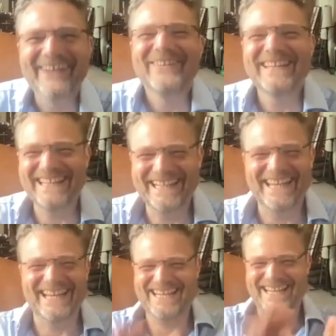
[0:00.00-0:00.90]
you know,
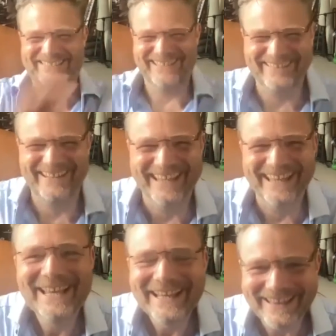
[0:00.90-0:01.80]
you're just like,
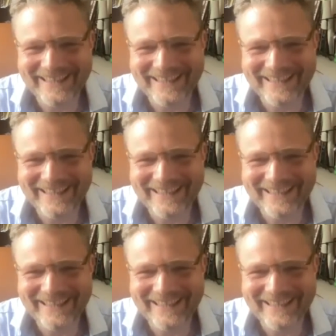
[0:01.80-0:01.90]
there,